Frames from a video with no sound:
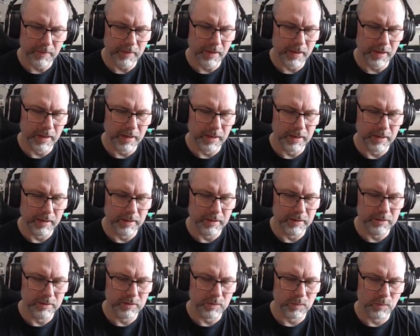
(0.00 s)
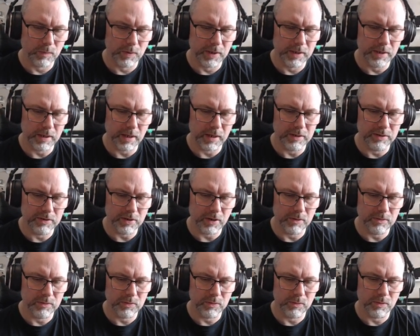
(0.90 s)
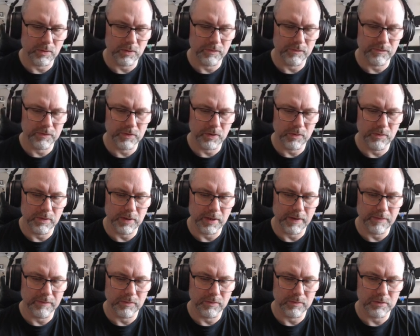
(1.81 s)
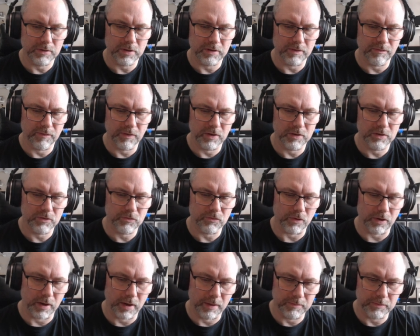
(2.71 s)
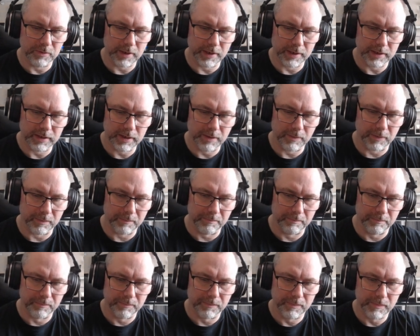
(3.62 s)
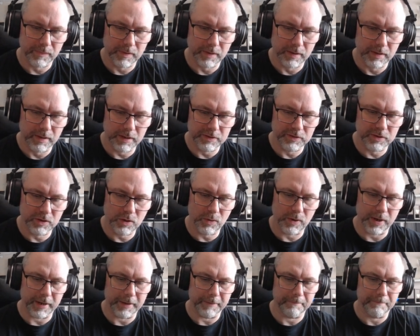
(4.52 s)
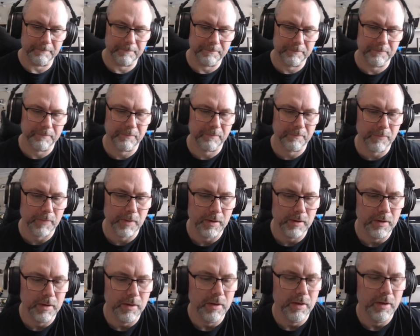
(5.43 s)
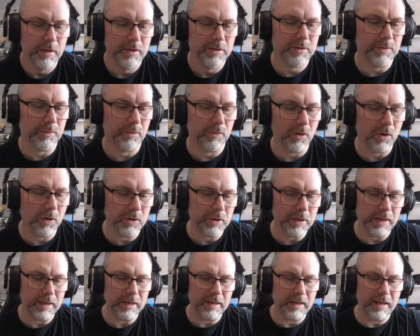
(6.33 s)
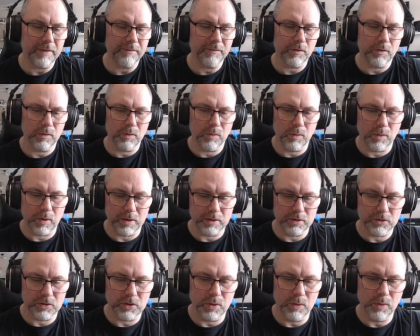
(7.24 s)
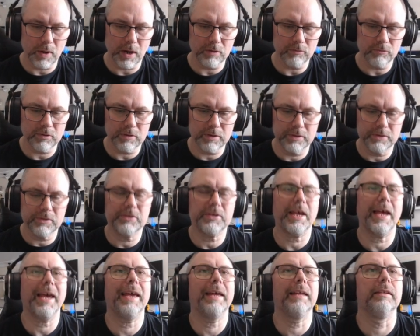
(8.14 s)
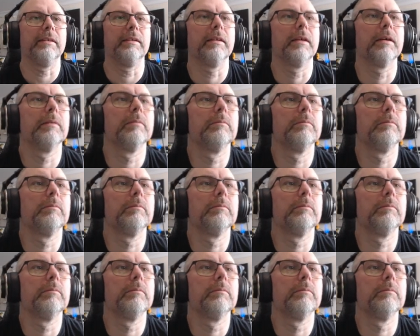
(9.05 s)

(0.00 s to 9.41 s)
and win a total of two levels at the first try. I'm taking that one, let's do it. So we're on level two hundred and ten.